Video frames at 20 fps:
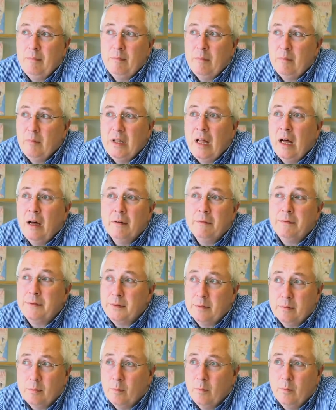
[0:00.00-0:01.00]

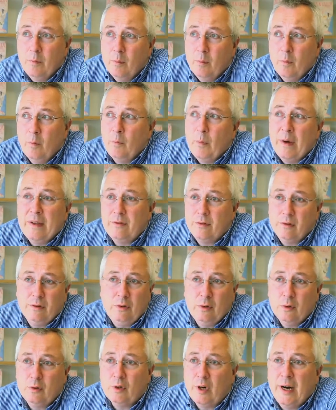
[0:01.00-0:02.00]
loved Western
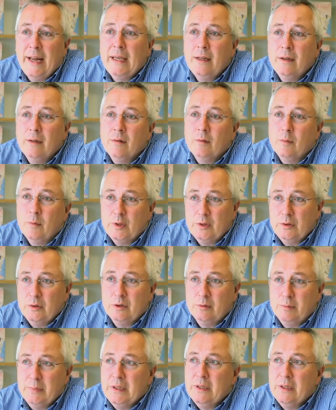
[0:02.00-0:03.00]
Ukraine, which used to be